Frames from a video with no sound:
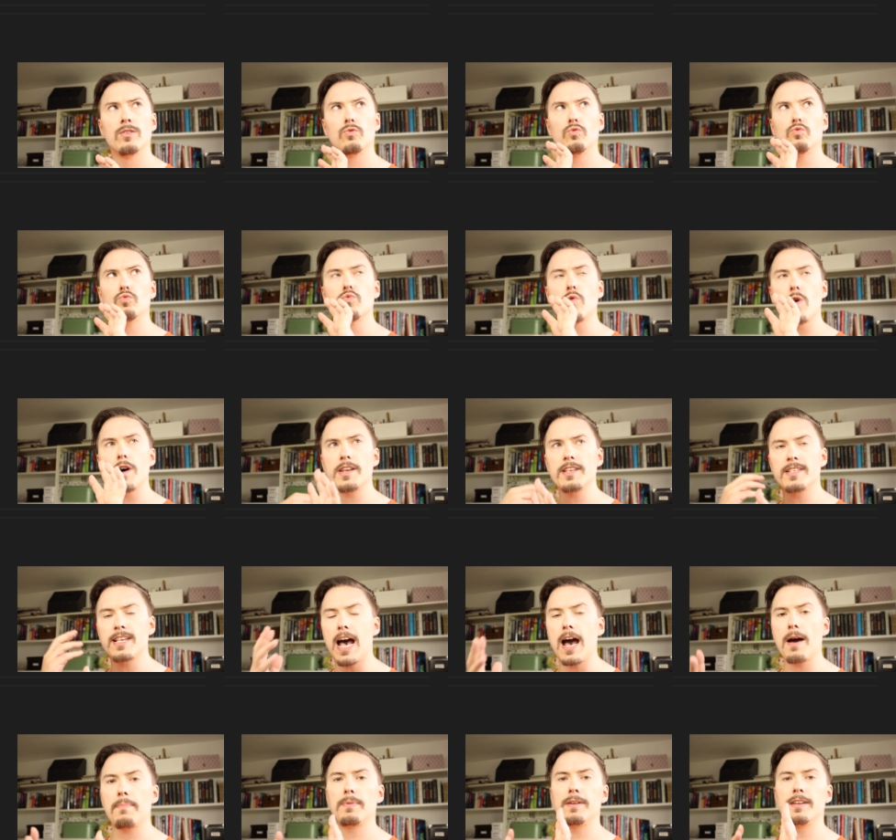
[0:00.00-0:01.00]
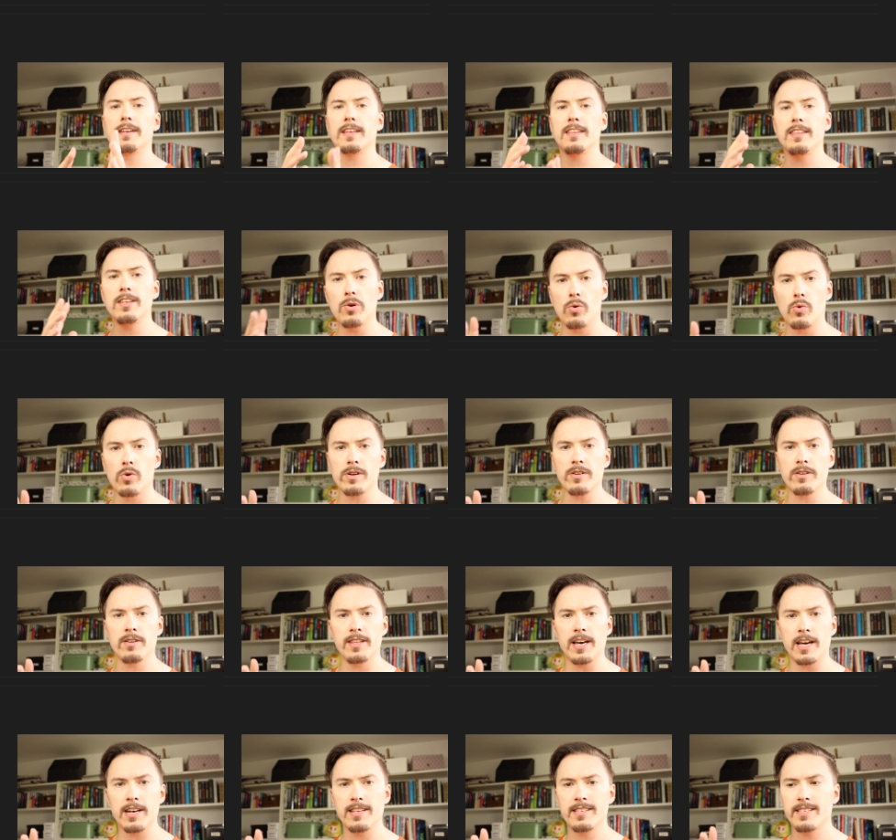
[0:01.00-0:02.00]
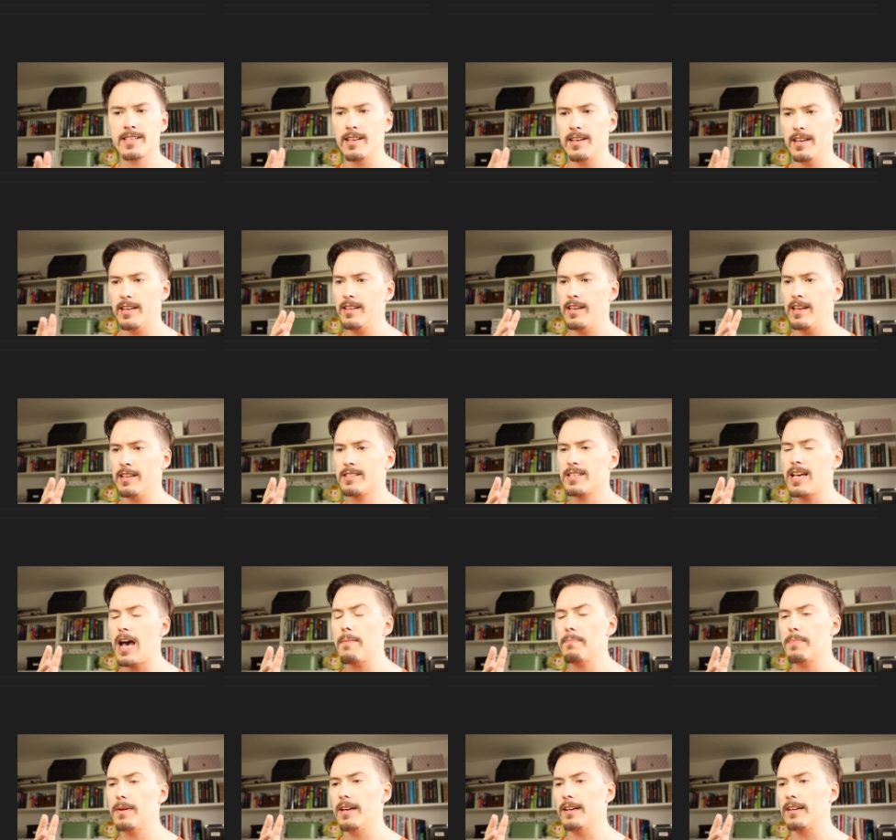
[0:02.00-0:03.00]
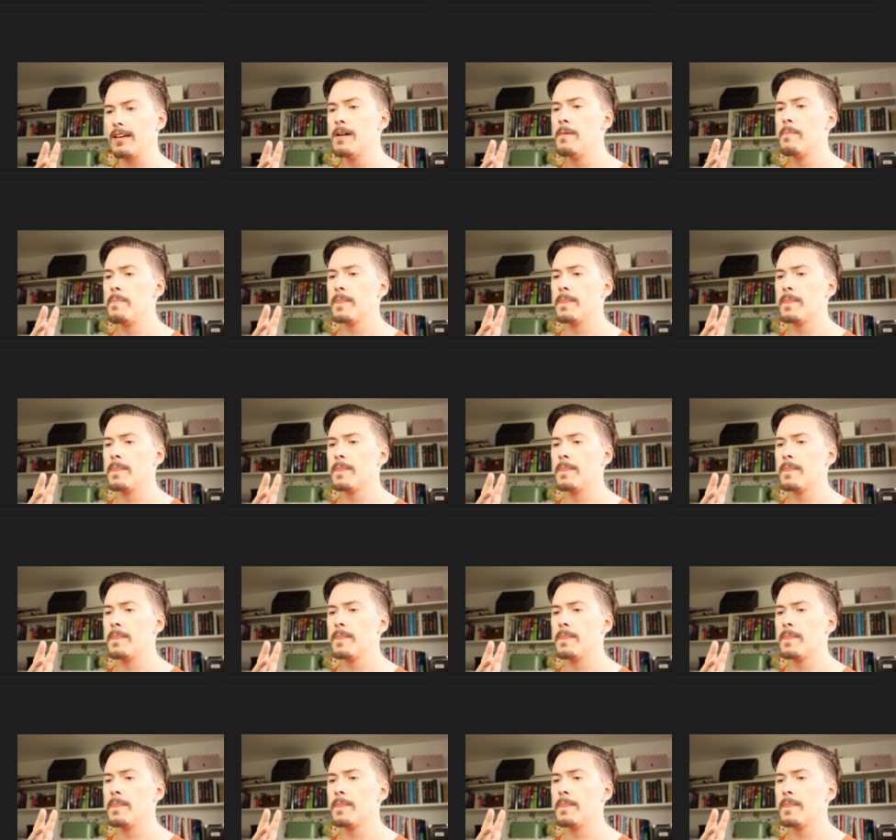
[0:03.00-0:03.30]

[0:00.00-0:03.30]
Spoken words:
what is happening in the order that it's happening.